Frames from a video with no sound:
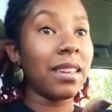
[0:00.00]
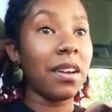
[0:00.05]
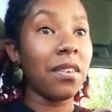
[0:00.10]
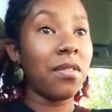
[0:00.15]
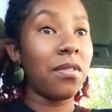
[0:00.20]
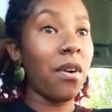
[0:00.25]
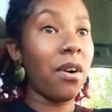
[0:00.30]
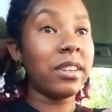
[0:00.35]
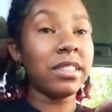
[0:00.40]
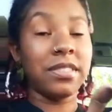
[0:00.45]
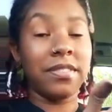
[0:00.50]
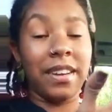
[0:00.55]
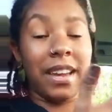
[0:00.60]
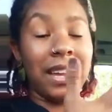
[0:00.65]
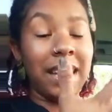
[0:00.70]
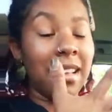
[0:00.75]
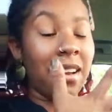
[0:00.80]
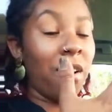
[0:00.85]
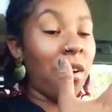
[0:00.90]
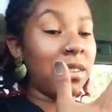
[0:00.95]

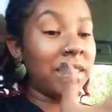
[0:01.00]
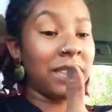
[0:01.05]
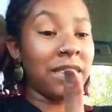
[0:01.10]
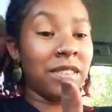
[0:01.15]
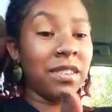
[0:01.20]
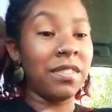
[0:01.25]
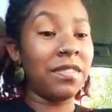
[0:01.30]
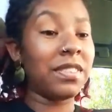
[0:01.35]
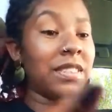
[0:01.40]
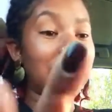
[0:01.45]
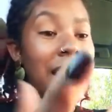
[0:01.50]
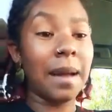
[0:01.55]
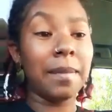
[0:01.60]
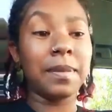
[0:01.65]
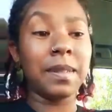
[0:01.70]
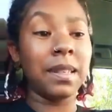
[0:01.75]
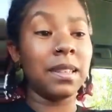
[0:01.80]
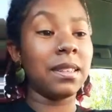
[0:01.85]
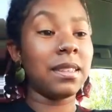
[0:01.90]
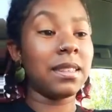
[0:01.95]
phosphate, all different
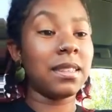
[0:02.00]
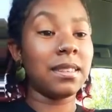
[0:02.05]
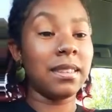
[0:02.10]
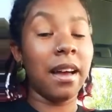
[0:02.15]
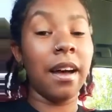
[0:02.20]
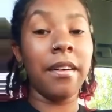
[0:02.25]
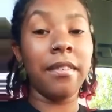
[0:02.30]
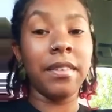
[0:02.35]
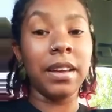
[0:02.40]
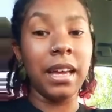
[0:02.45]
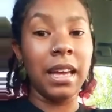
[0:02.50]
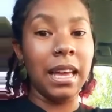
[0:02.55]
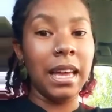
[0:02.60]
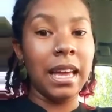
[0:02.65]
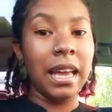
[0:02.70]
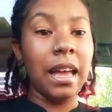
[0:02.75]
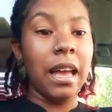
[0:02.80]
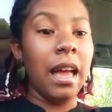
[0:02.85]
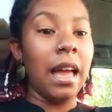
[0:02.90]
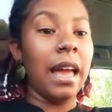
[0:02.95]
types of stuff.
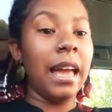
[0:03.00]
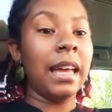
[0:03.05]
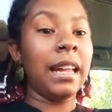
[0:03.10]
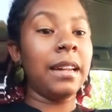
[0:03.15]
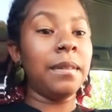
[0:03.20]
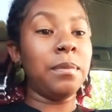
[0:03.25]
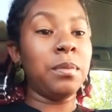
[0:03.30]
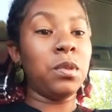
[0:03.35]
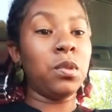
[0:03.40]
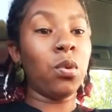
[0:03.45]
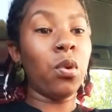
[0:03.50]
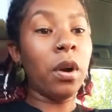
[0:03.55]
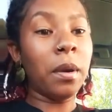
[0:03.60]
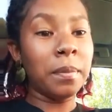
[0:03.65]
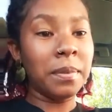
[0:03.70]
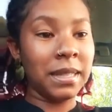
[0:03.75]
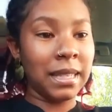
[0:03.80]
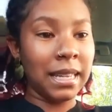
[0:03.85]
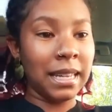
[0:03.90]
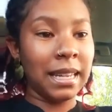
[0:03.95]
It
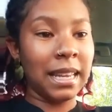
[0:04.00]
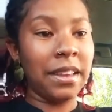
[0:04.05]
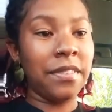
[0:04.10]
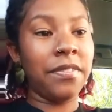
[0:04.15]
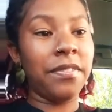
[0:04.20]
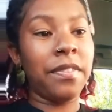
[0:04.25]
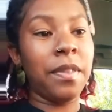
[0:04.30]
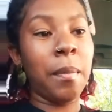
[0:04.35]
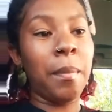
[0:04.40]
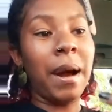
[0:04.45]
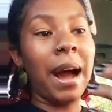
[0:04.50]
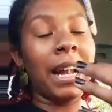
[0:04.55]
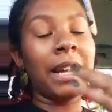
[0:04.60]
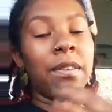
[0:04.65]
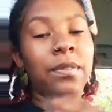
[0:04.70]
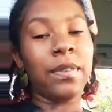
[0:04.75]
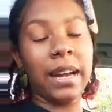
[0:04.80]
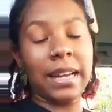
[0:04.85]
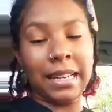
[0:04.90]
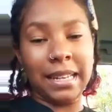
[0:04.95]
absorbs it if the body
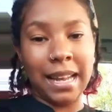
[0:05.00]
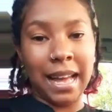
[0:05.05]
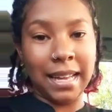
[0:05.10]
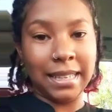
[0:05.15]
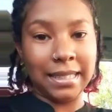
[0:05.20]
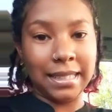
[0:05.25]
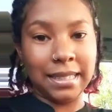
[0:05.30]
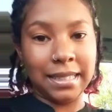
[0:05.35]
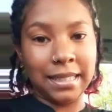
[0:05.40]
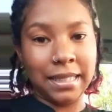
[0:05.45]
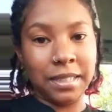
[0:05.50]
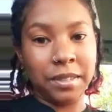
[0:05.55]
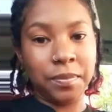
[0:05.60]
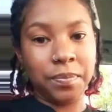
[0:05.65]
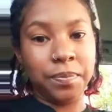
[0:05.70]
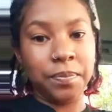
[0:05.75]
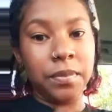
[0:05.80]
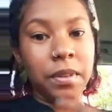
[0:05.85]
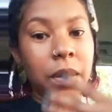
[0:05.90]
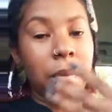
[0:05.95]
recognizes it,
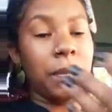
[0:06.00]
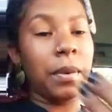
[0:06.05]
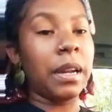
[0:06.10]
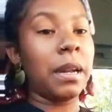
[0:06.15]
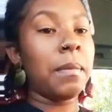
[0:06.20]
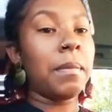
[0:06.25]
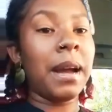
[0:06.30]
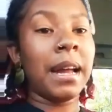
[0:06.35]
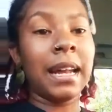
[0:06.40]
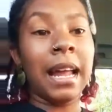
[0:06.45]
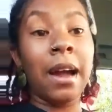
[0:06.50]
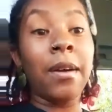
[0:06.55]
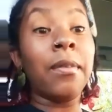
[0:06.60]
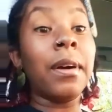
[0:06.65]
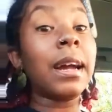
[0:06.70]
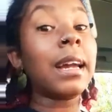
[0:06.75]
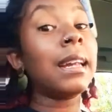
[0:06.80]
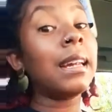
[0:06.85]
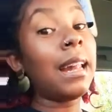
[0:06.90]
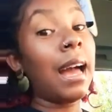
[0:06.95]
but it might not
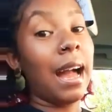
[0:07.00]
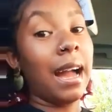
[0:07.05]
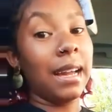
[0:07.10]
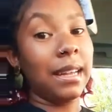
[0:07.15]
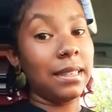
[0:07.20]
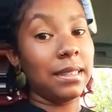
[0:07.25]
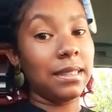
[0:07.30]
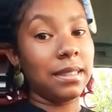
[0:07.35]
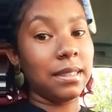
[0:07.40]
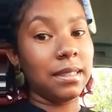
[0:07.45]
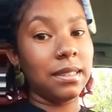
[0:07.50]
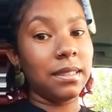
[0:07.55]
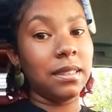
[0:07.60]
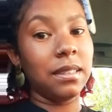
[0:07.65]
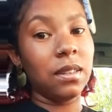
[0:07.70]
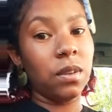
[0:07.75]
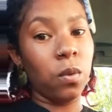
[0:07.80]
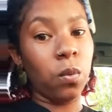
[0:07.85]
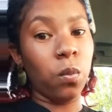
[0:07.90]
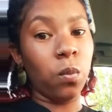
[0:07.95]
recognize
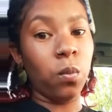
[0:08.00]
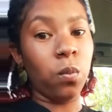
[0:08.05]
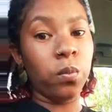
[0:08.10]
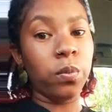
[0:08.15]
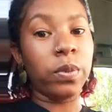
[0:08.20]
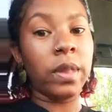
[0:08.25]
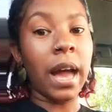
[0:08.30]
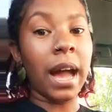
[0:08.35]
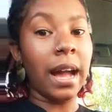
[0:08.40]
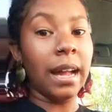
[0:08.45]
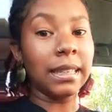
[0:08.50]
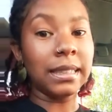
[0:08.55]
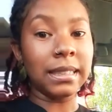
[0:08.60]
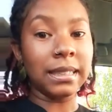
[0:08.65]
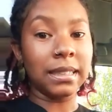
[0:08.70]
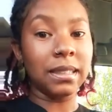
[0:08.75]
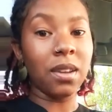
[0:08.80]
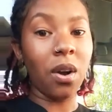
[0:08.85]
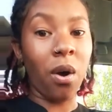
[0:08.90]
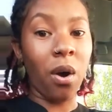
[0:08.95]
that
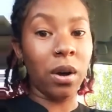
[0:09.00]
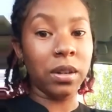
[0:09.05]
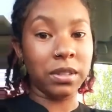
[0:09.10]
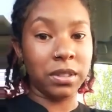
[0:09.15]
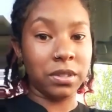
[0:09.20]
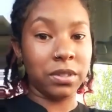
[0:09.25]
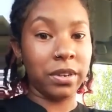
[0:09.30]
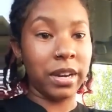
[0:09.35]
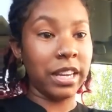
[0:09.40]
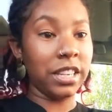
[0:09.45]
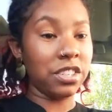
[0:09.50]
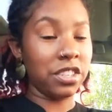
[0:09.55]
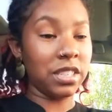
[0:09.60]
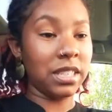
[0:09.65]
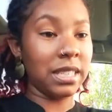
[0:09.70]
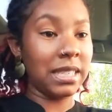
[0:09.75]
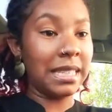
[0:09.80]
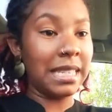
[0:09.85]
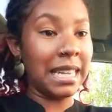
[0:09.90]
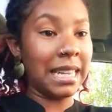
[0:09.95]

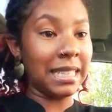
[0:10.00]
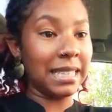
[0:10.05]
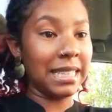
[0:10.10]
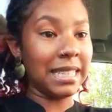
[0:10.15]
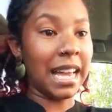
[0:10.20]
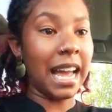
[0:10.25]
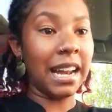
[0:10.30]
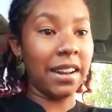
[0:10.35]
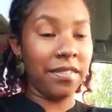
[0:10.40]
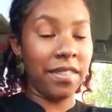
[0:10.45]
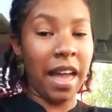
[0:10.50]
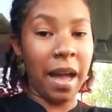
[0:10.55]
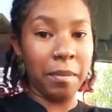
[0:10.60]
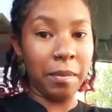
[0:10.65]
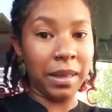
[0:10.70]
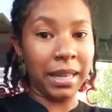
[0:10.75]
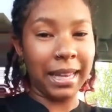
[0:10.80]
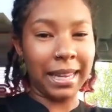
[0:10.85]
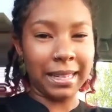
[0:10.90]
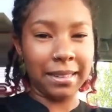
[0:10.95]
alteration inside of that
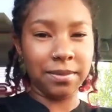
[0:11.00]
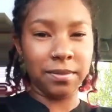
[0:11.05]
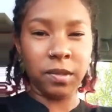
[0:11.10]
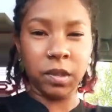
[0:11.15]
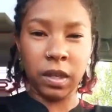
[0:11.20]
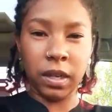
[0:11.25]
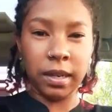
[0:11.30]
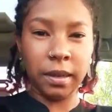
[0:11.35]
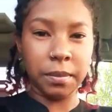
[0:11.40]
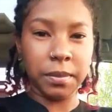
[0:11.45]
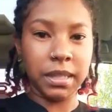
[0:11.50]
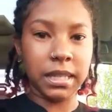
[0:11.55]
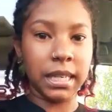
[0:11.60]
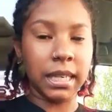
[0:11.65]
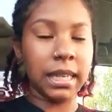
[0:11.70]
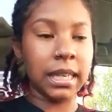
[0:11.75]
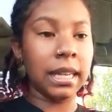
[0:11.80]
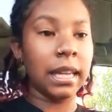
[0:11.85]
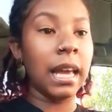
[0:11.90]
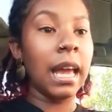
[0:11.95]
plant. You get what I'm
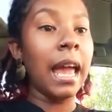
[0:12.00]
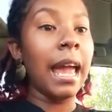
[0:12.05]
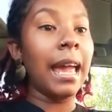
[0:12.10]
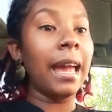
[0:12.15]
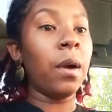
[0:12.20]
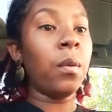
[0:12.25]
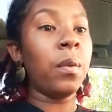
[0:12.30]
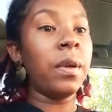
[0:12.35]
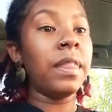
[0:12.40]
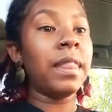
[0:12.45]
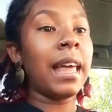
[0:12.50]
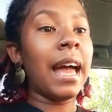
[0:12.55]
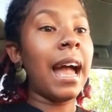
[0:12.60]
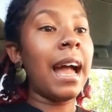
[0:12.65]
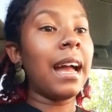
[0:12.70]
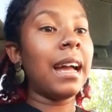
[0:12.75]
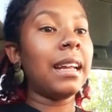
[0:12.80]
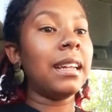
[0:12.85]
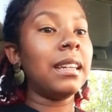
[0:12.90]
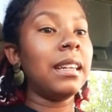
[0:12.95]
saying? And when
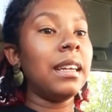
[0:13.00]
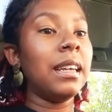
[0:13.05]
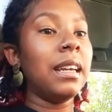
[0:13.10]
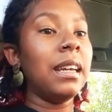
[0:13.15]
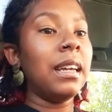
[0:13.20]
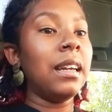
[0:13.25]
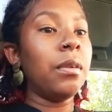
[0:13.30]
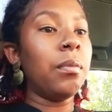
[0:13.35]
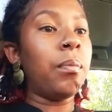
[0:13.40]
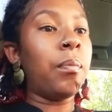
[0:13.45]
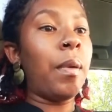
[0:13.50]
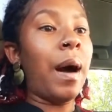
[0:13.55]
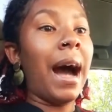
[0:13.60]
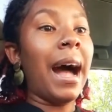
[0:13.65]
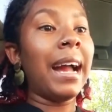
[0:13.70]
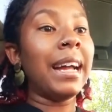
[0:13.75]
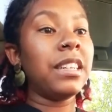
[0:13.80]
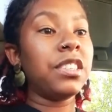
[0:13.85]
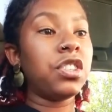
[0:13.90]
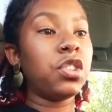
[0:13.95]
that
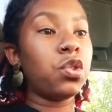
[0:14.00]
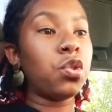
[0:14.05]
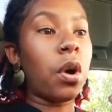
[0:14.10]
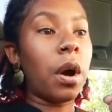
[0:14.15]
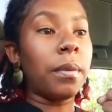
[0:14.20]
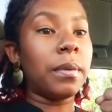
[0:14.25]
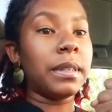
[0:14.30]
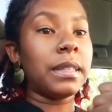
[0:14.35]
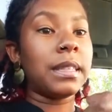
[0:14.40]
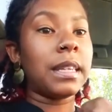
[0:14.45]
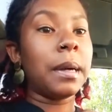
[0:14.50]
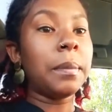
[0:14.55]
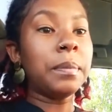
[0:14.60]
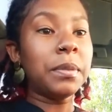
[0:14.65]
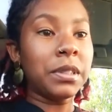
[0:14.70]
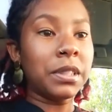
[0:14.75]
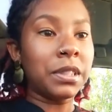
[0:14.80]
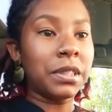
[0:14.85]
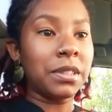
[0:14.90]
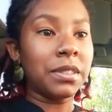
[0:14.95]
binds to our
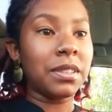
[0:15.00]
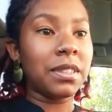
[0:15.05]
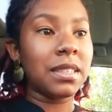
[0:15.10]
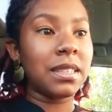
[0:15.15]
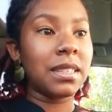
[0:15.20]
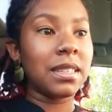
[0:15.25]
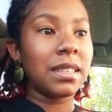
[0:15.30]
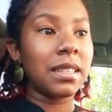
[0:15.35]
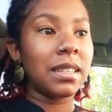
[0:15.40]
receptors,